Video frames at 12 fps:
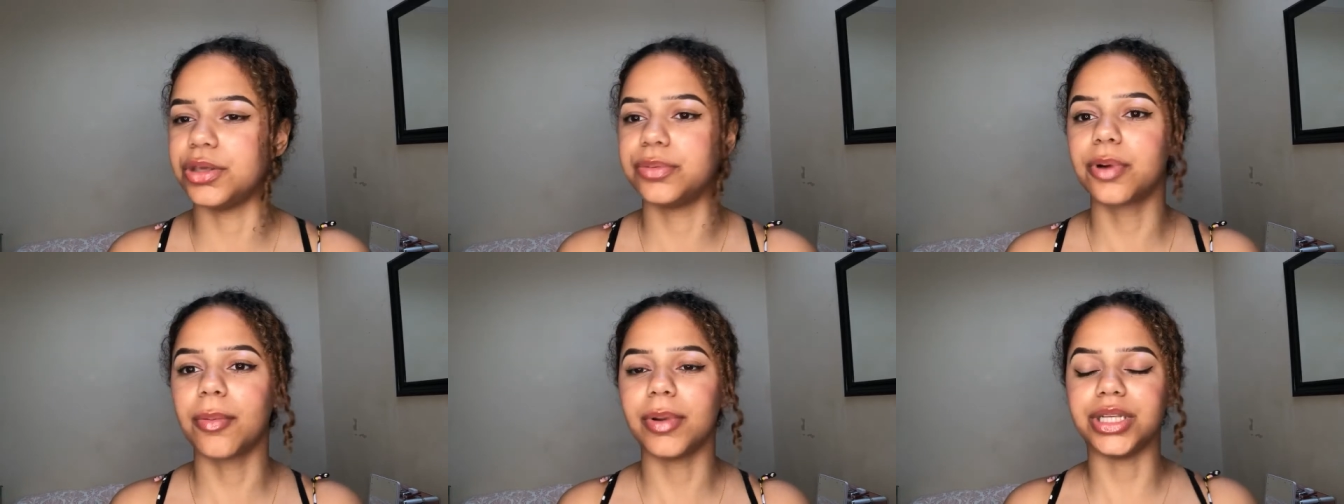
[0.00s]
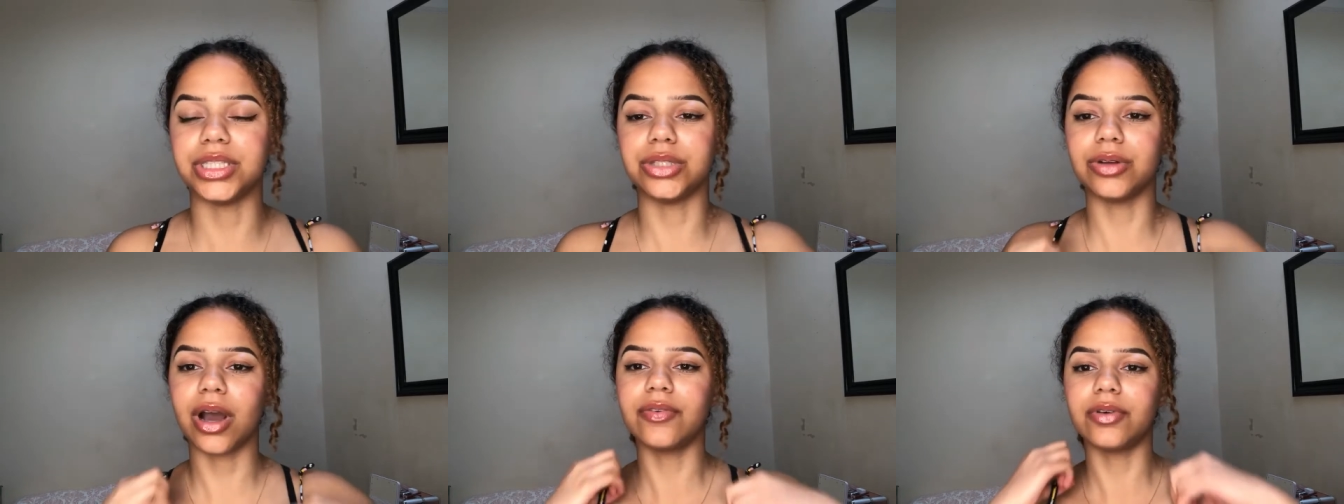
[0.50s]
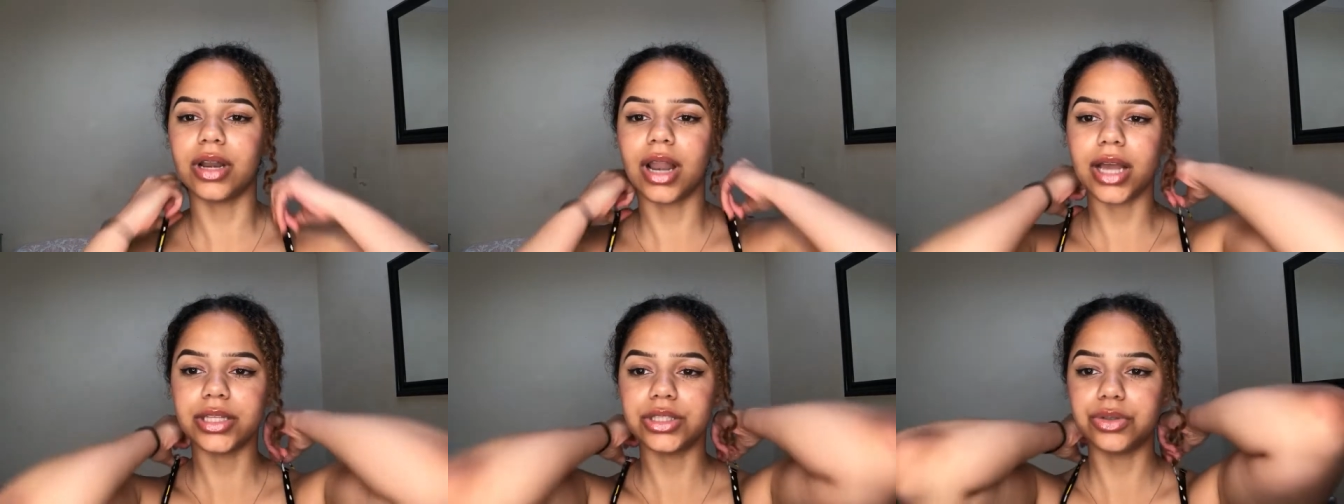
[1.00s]
You probably do have
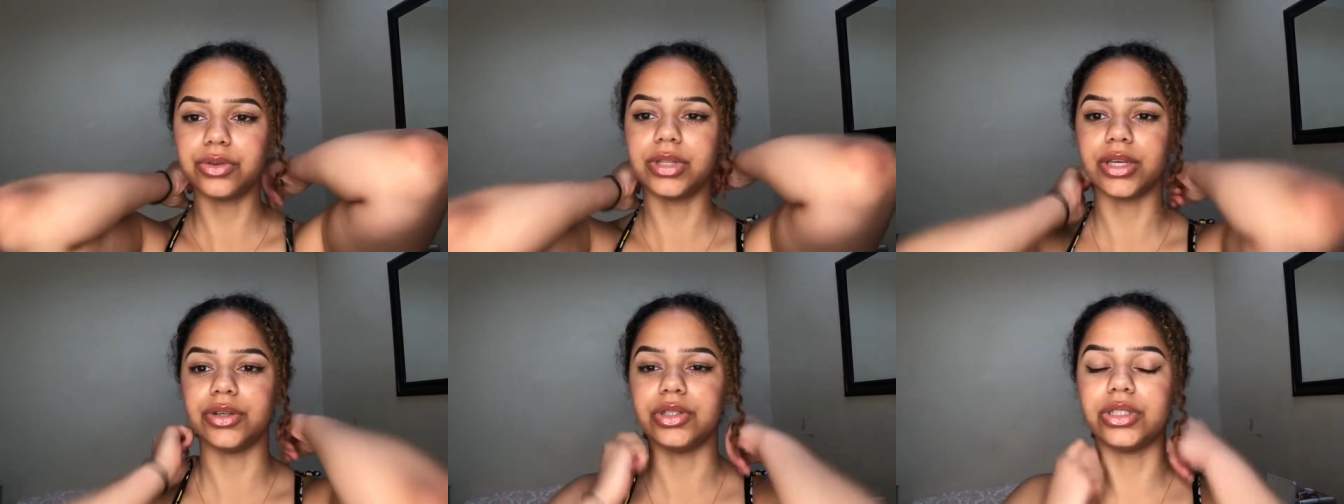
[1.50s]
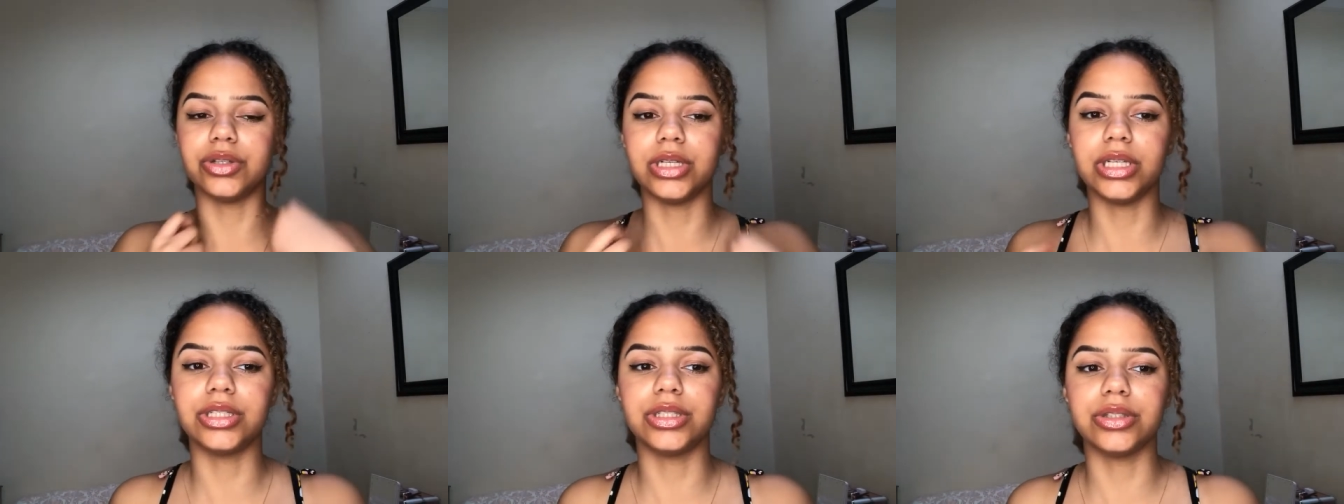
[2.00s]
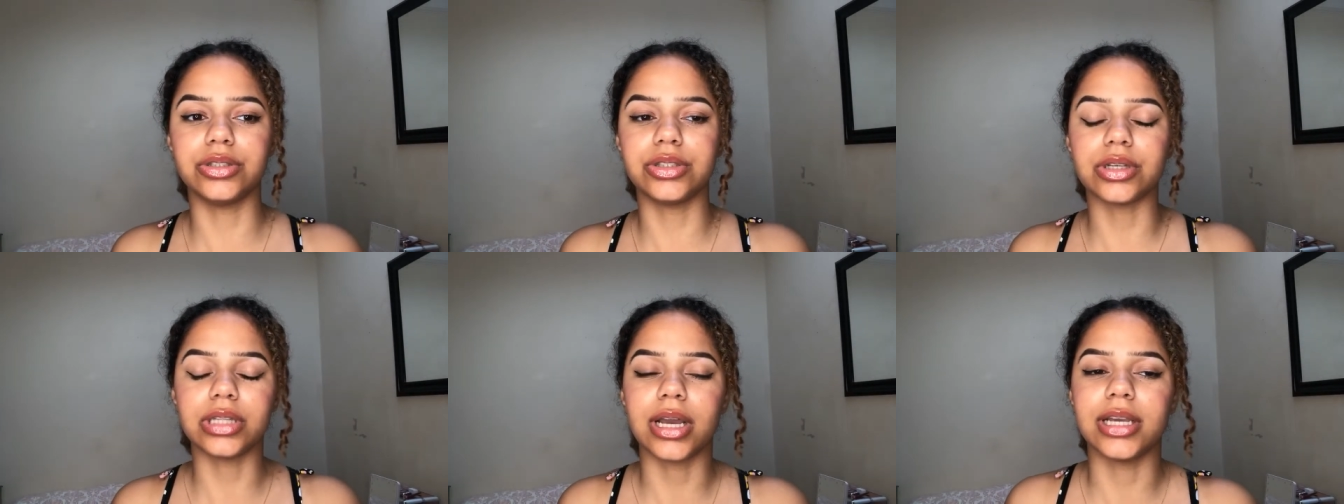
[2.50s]
online school that you do need to do,
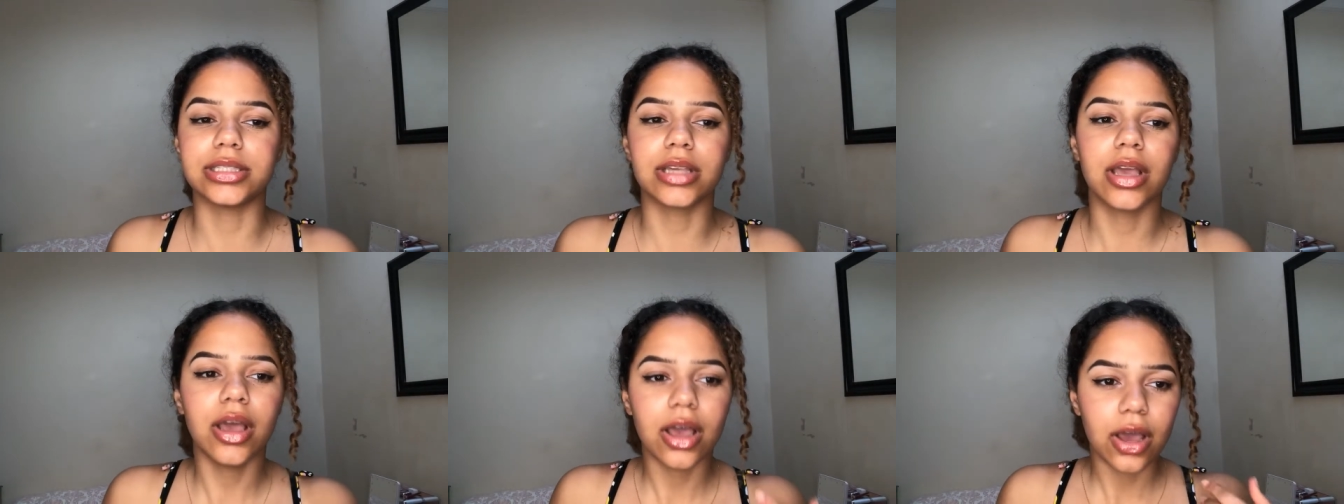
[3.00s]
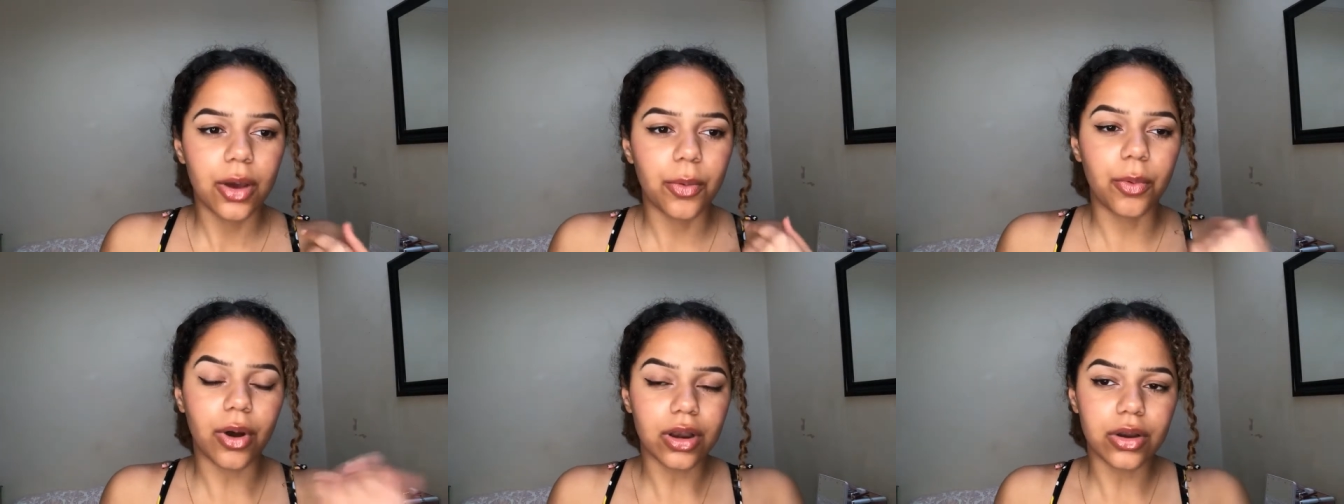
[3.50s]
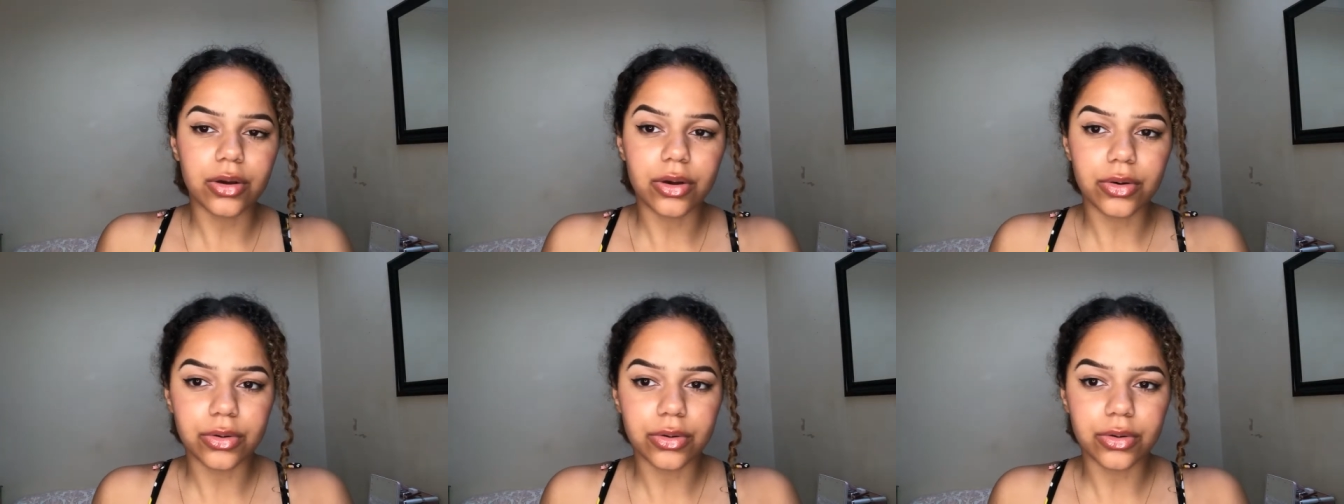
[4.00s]
so that is one